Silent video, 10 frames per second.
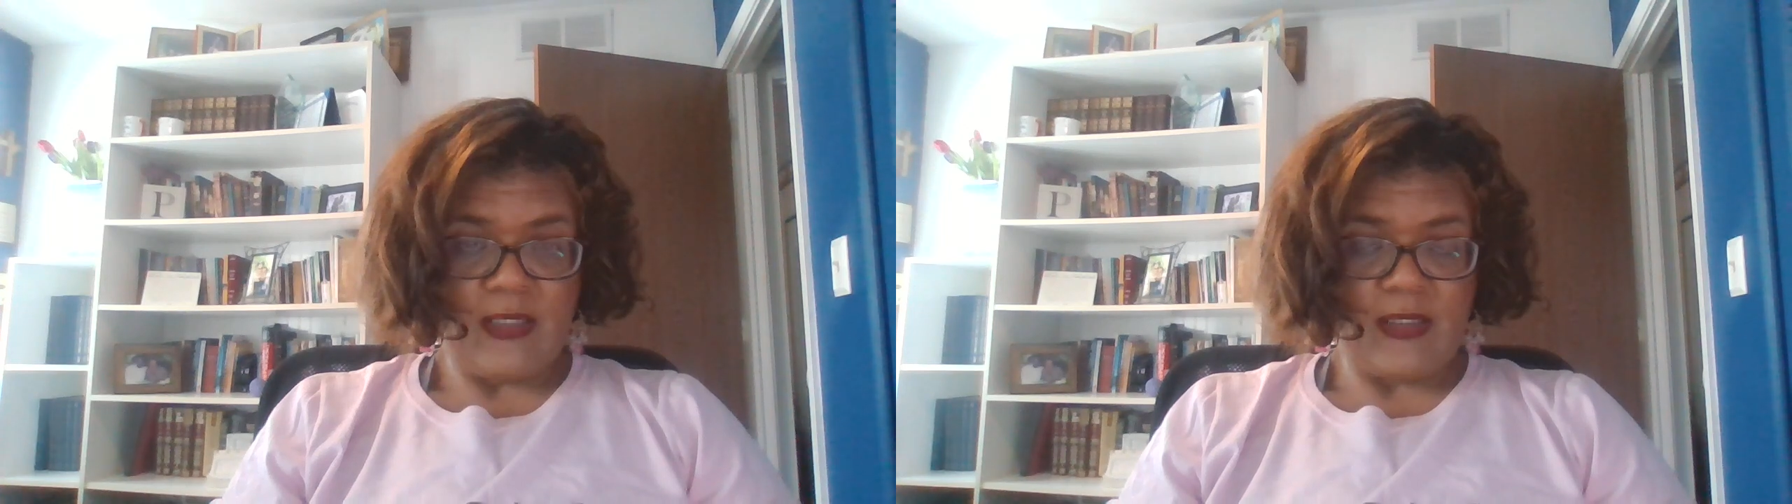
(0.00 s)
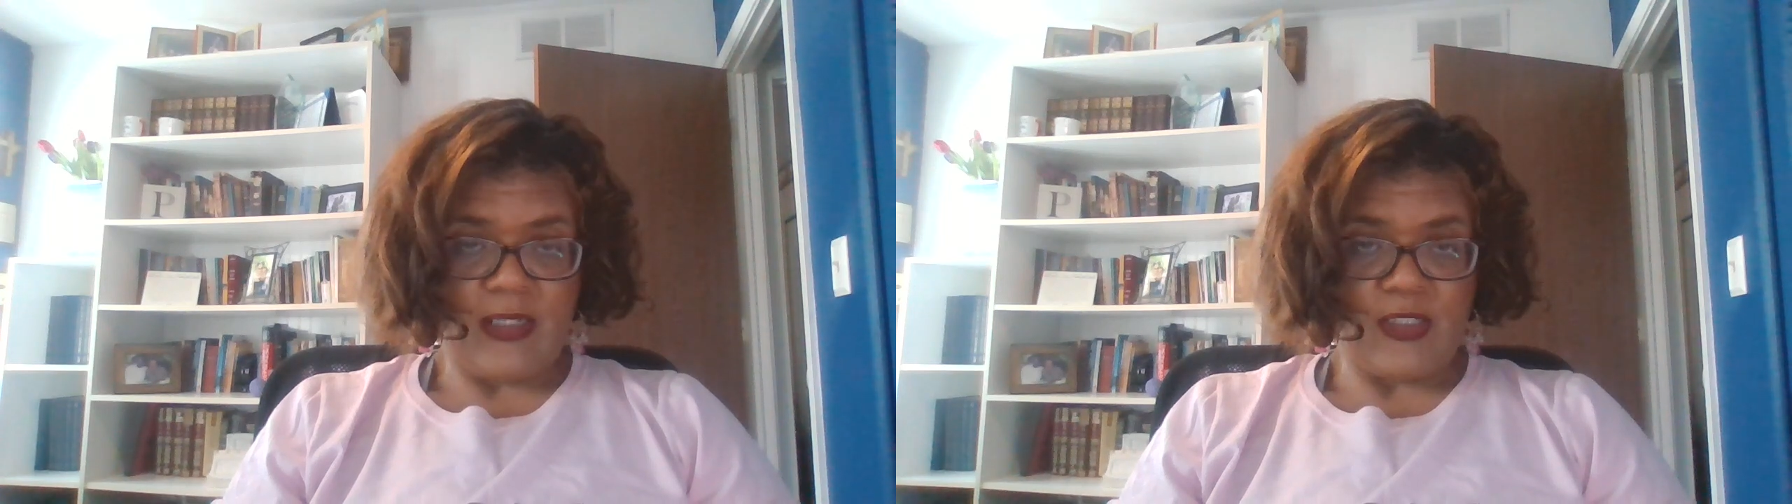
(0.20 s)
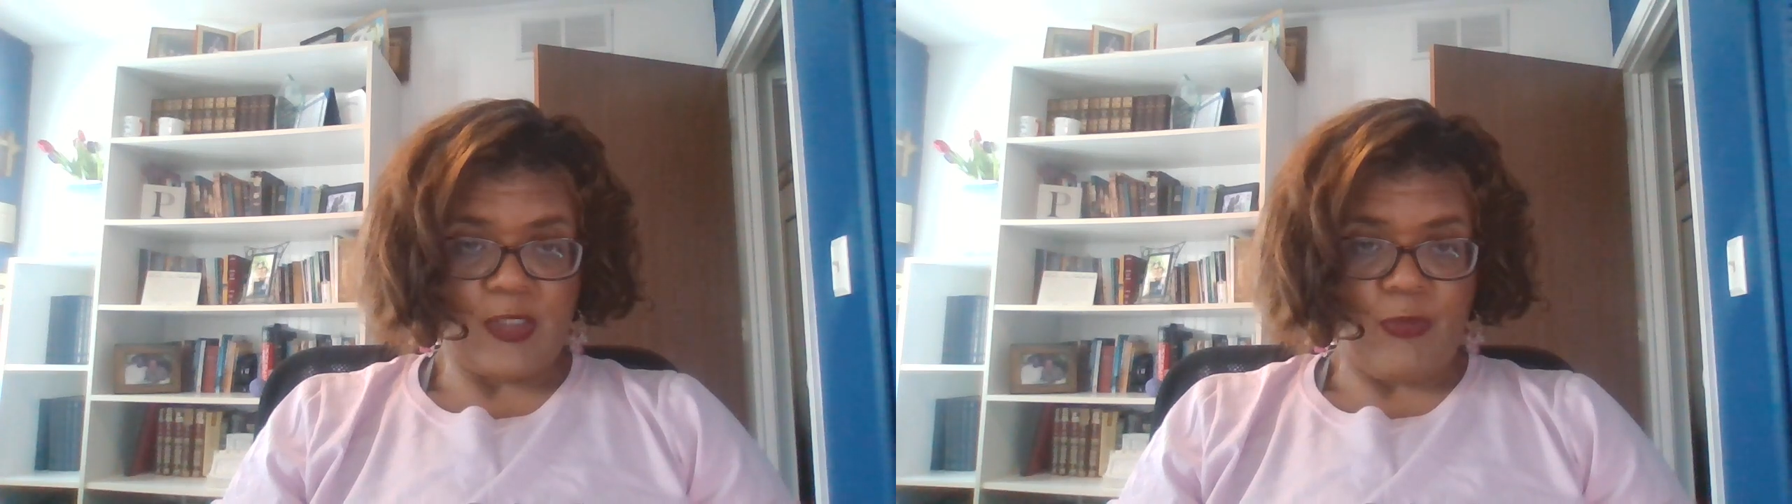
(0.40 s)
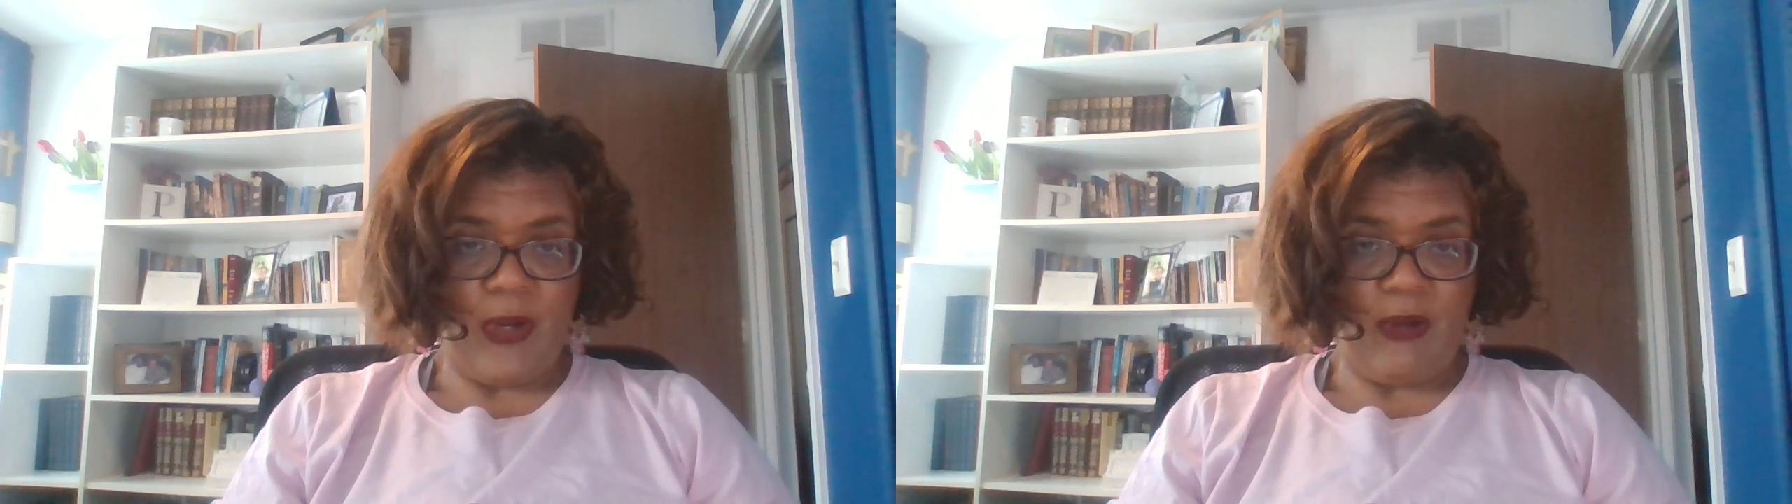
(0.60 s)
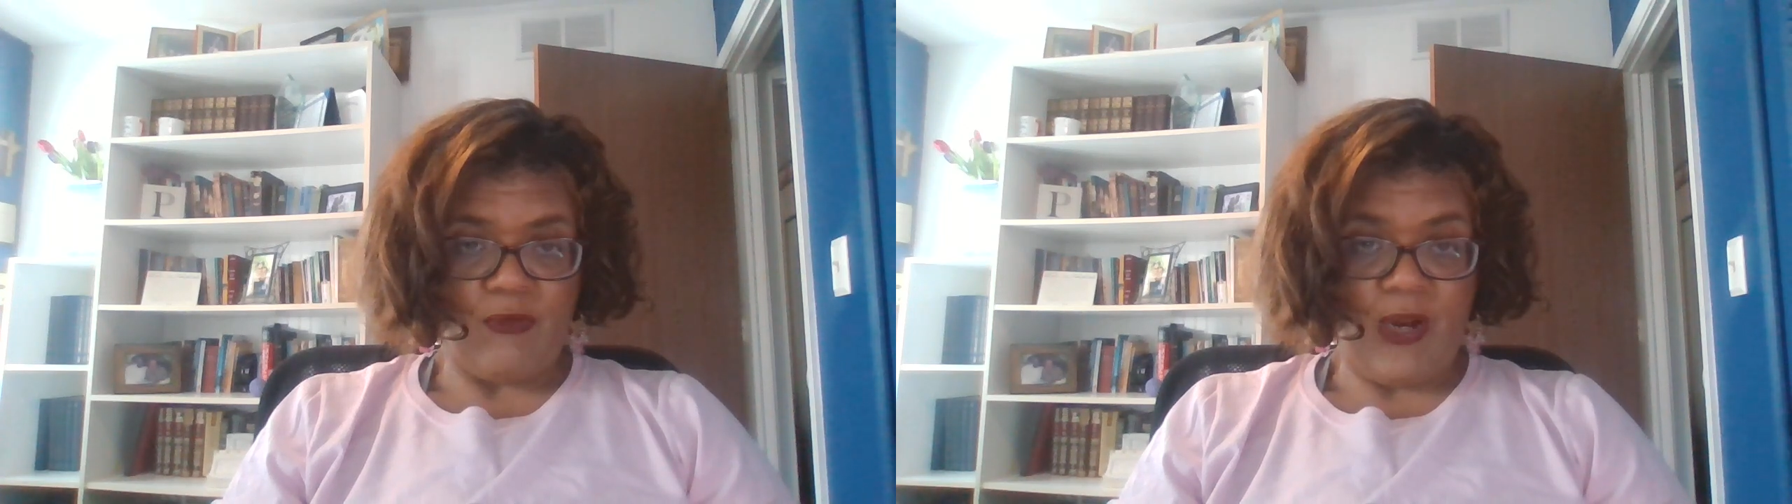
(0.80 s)
such as
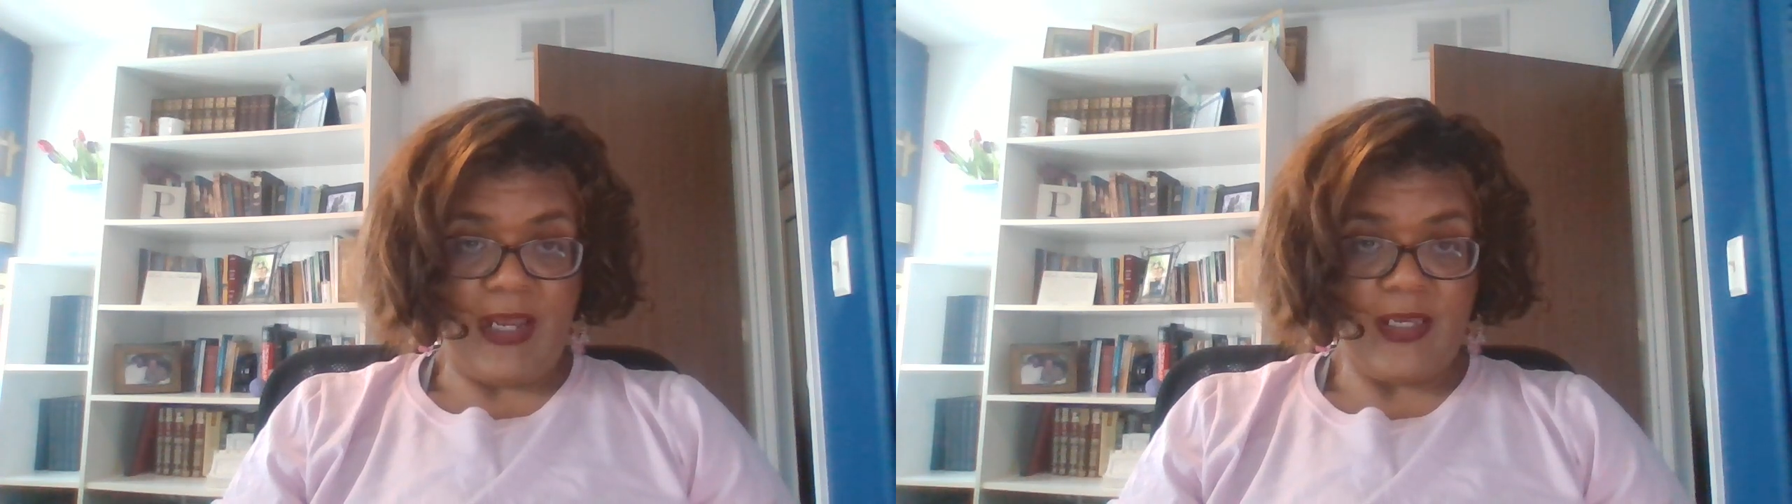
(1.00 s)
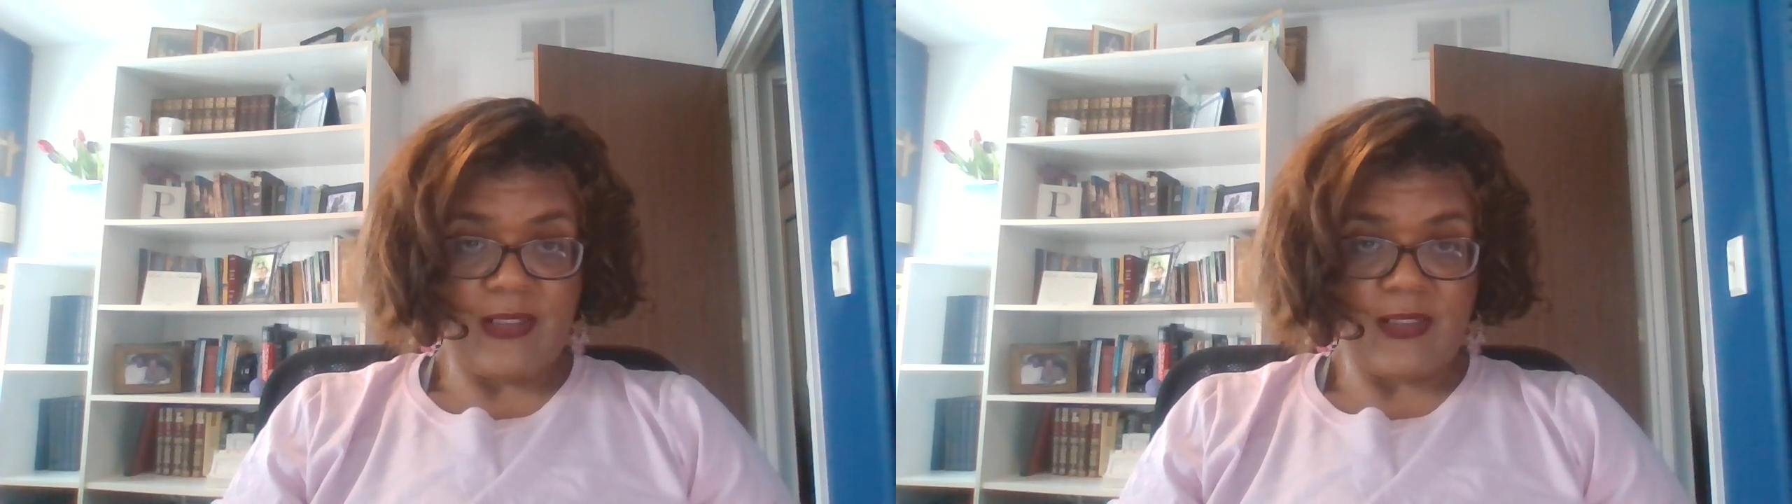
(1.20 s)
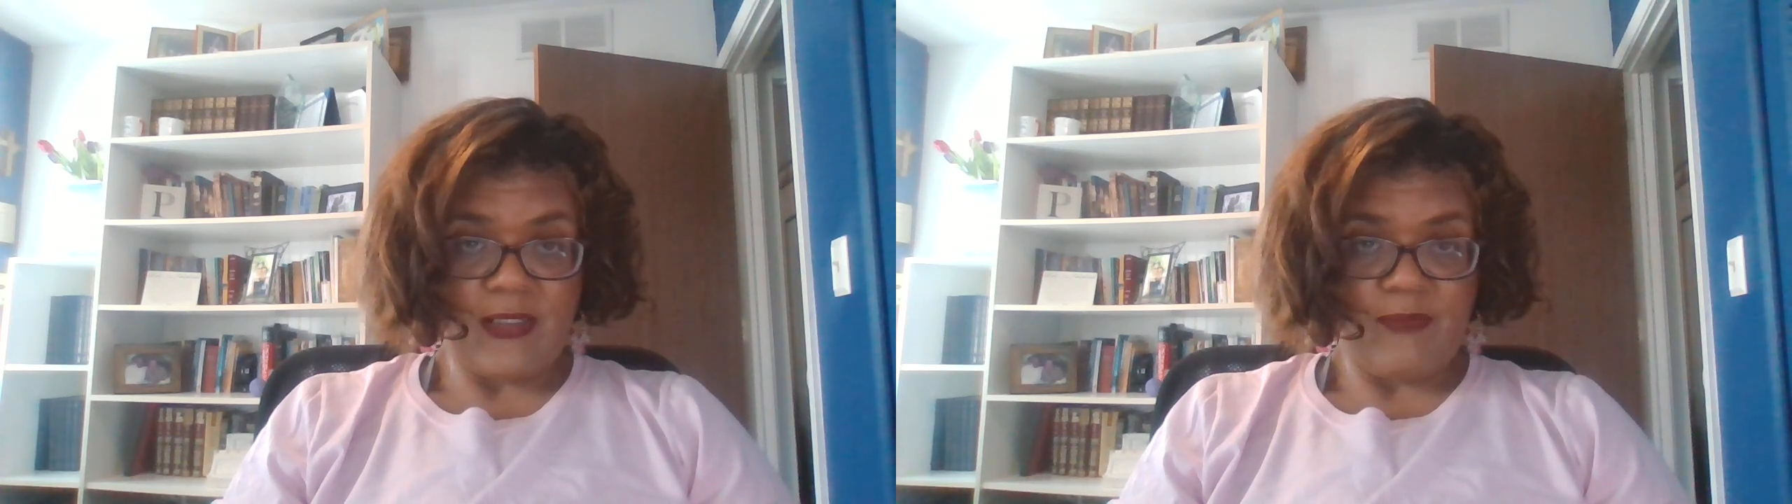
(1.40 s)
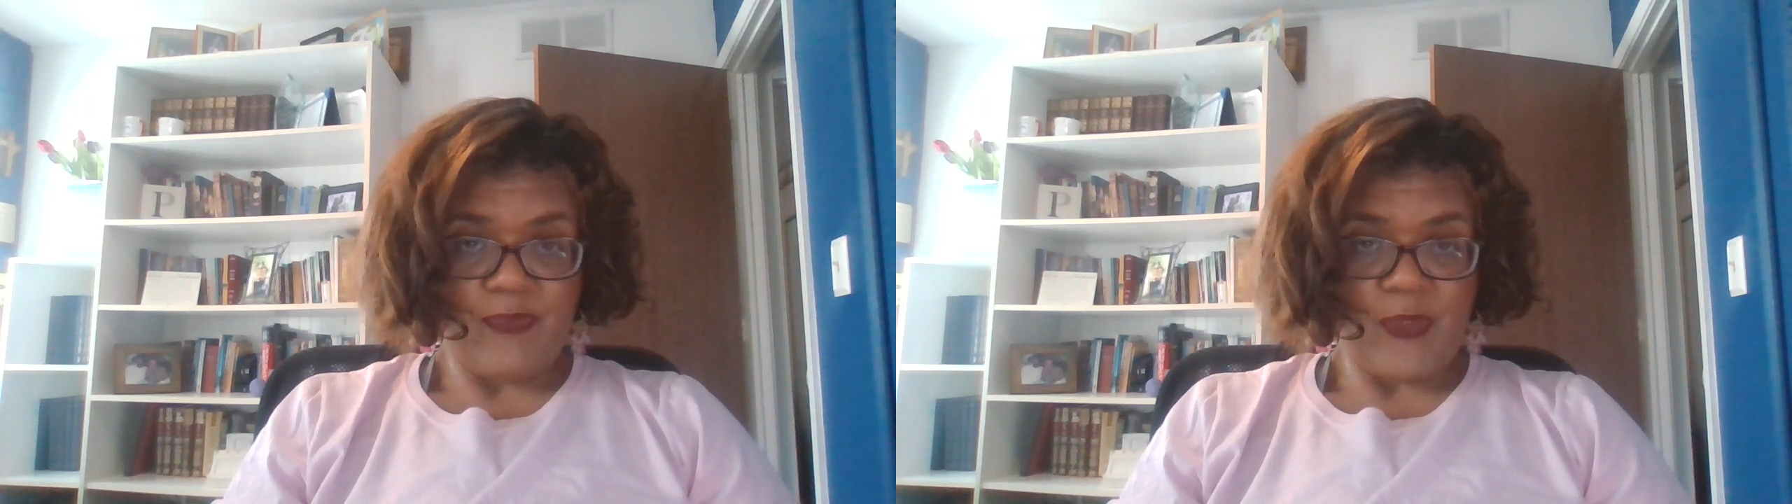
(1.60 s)
brown rice,